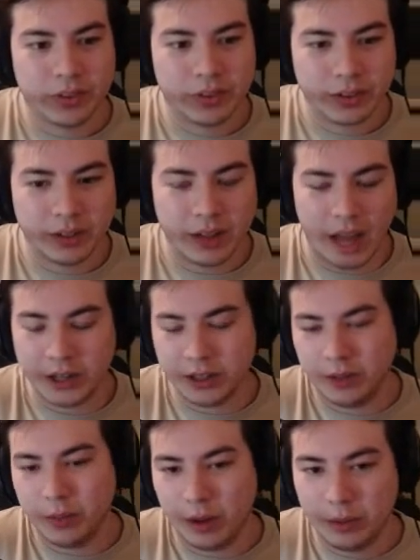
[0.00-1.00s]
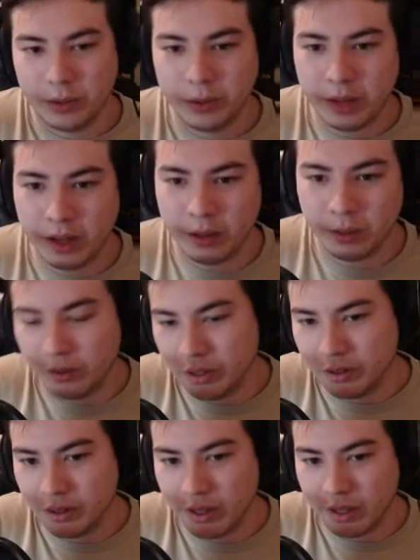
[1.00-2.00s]
Actually, probably playable
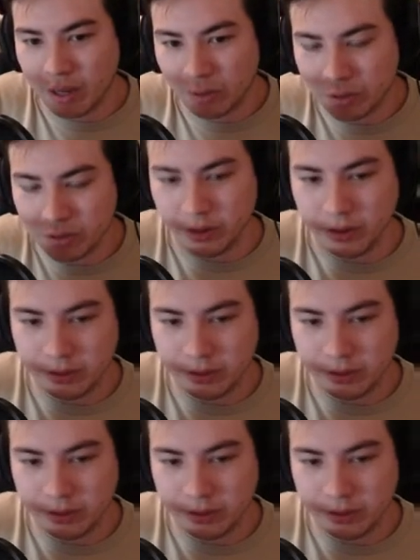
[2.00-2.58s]
in like Aggro Sword.